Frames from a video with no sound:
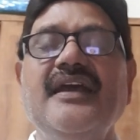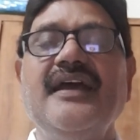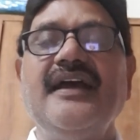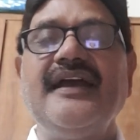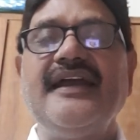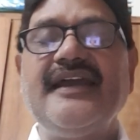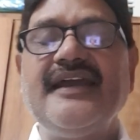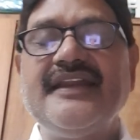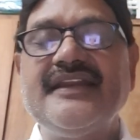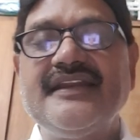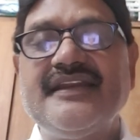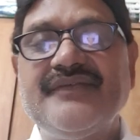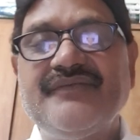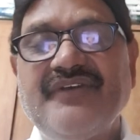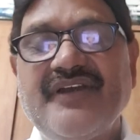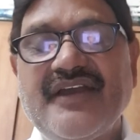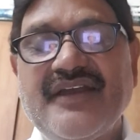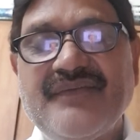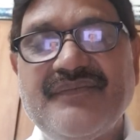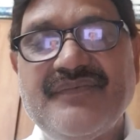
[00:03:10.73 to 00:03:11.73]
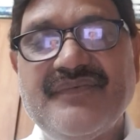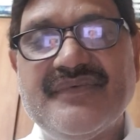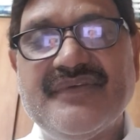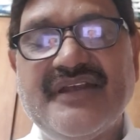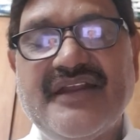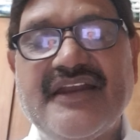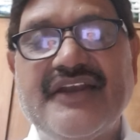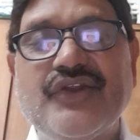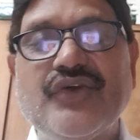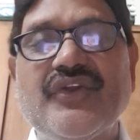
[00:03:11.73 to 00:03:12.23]

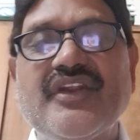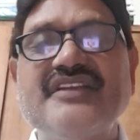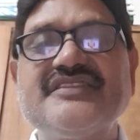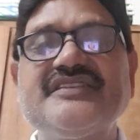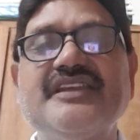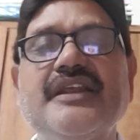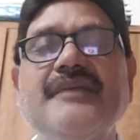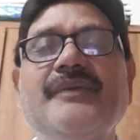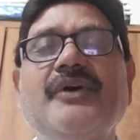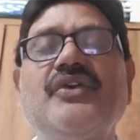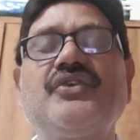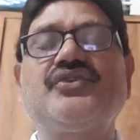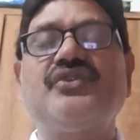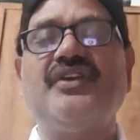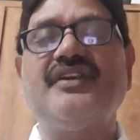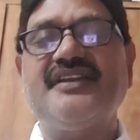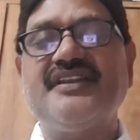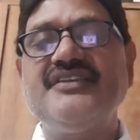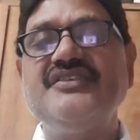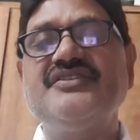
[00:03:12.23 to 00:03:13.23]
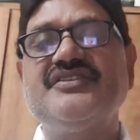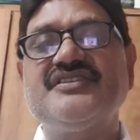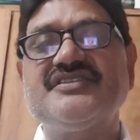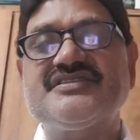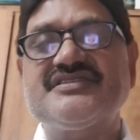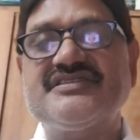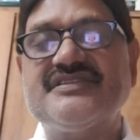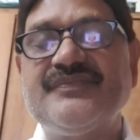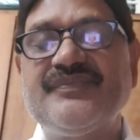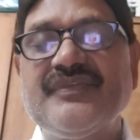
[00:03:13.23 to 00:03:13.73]
and duration about 20
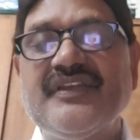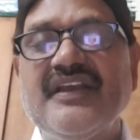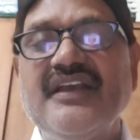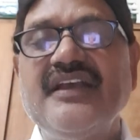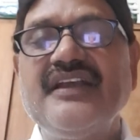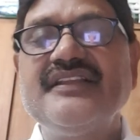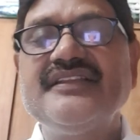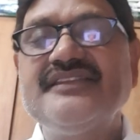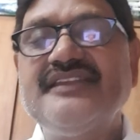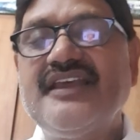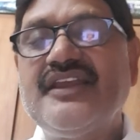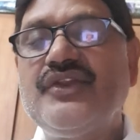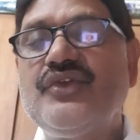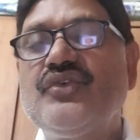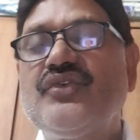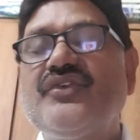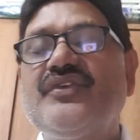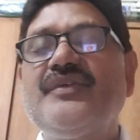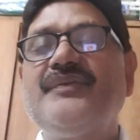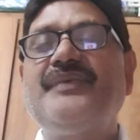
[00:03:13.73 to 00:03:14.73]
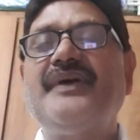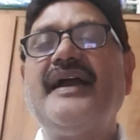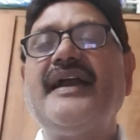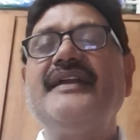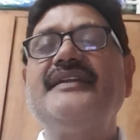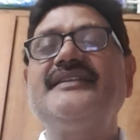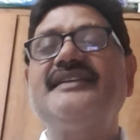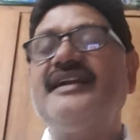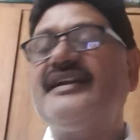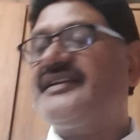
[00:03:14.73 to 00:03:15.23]
years, then you will
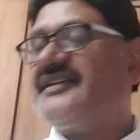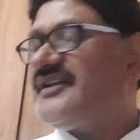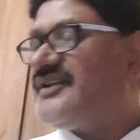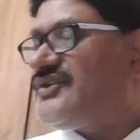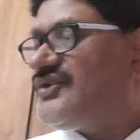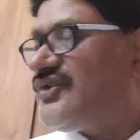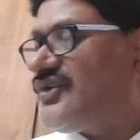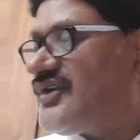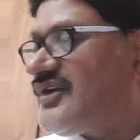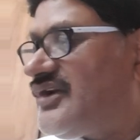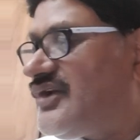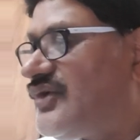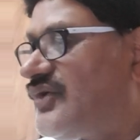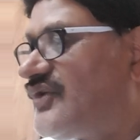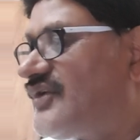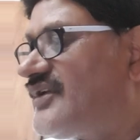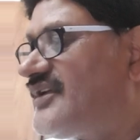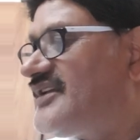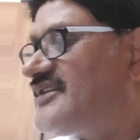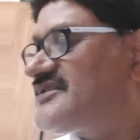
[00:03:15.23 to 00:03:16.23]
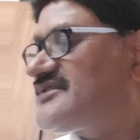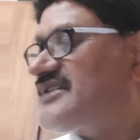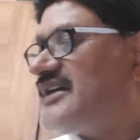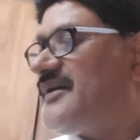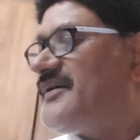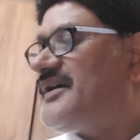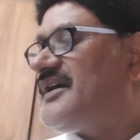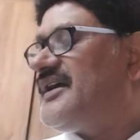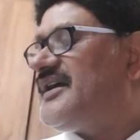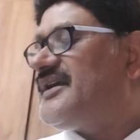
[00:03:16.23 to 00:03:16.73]
find that your loan is
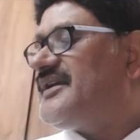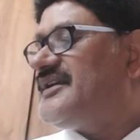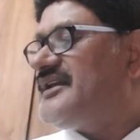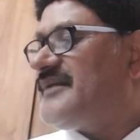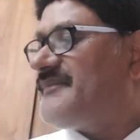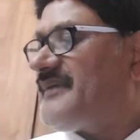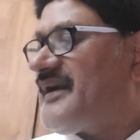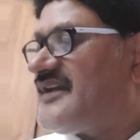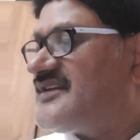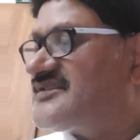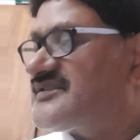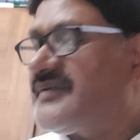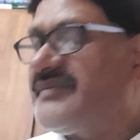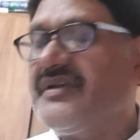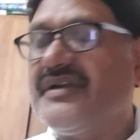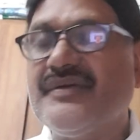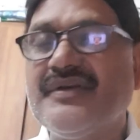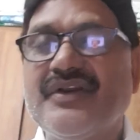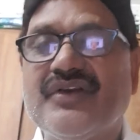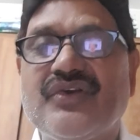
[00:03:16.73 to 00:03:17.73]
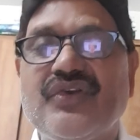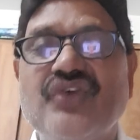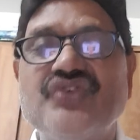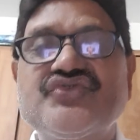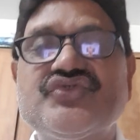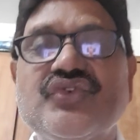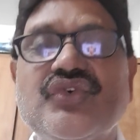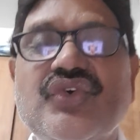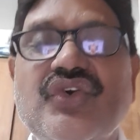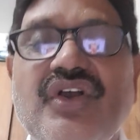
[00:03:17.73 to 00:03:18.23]
EMI is coming close
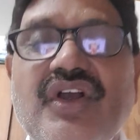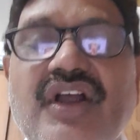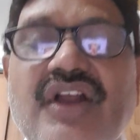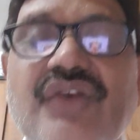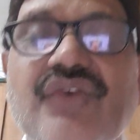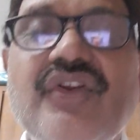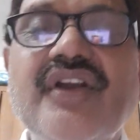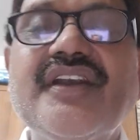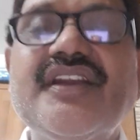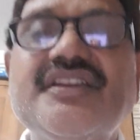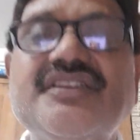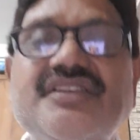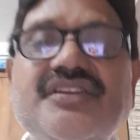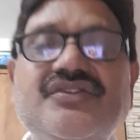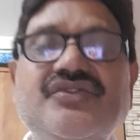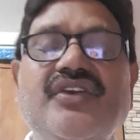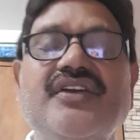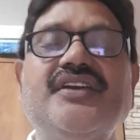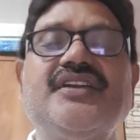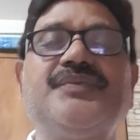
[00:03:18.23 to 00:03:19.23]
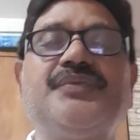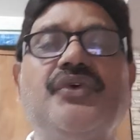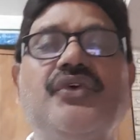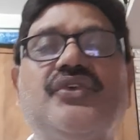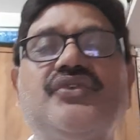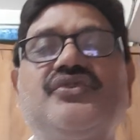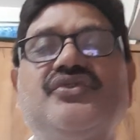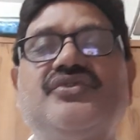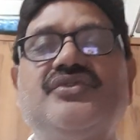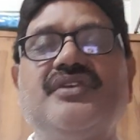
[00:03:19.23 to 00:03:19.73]
to 20 to
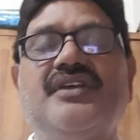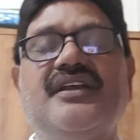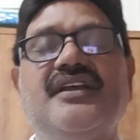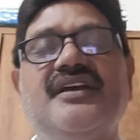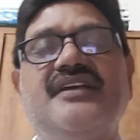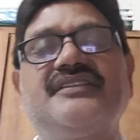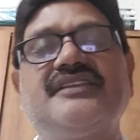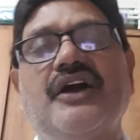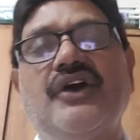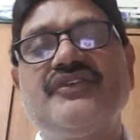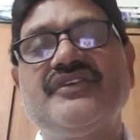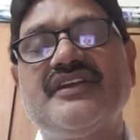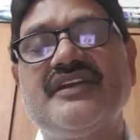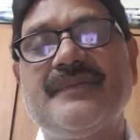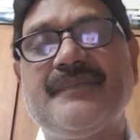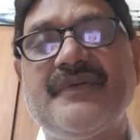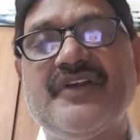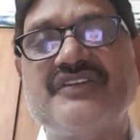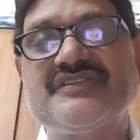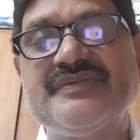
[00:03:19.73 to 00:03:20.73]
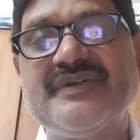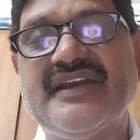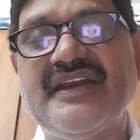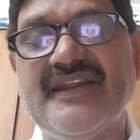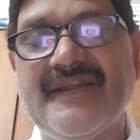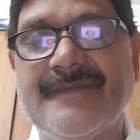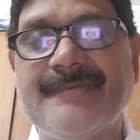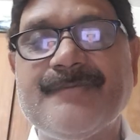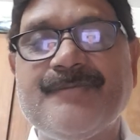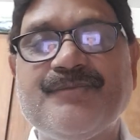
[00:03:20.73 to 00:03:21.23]
24,000
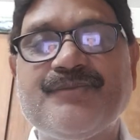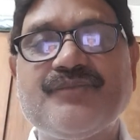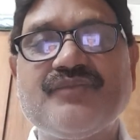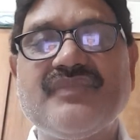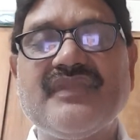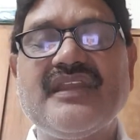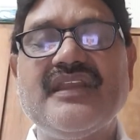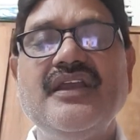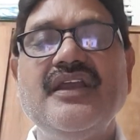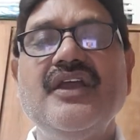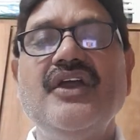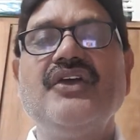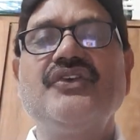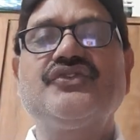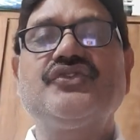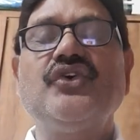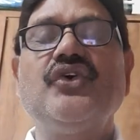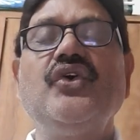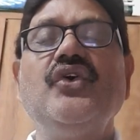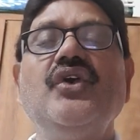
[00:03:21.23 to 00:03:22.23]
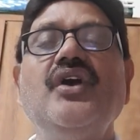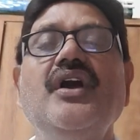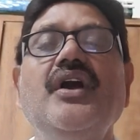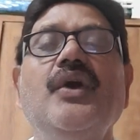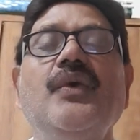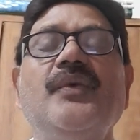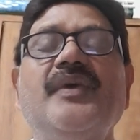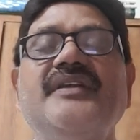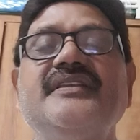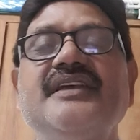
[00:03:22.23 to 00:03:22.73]
approximately. So
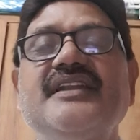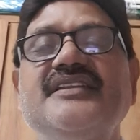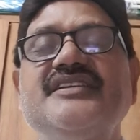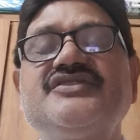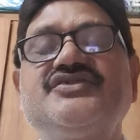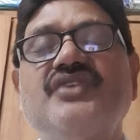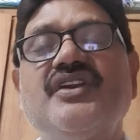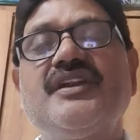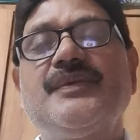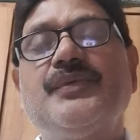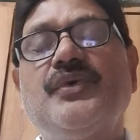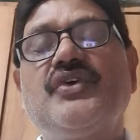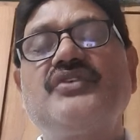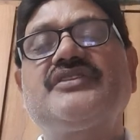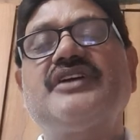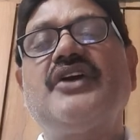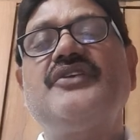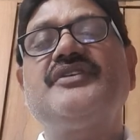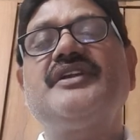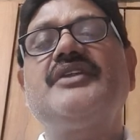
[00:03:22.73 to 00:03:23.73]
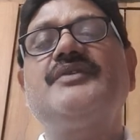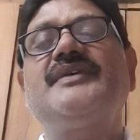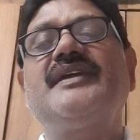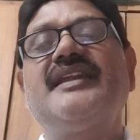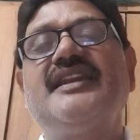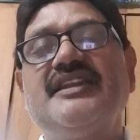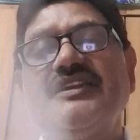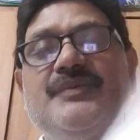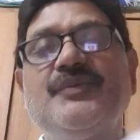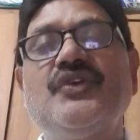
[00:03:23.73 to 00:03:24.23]
whether this 24,000 you are
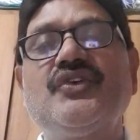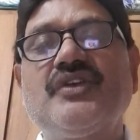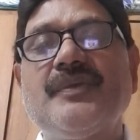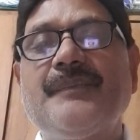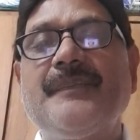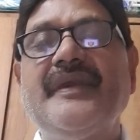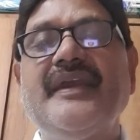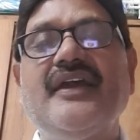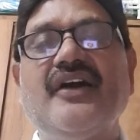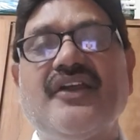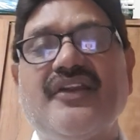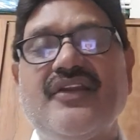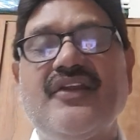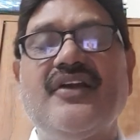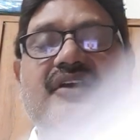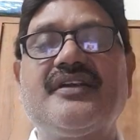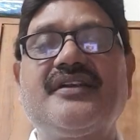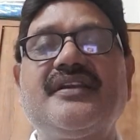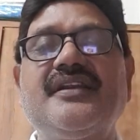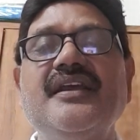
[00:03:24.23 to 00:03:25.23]
eligible to pay or not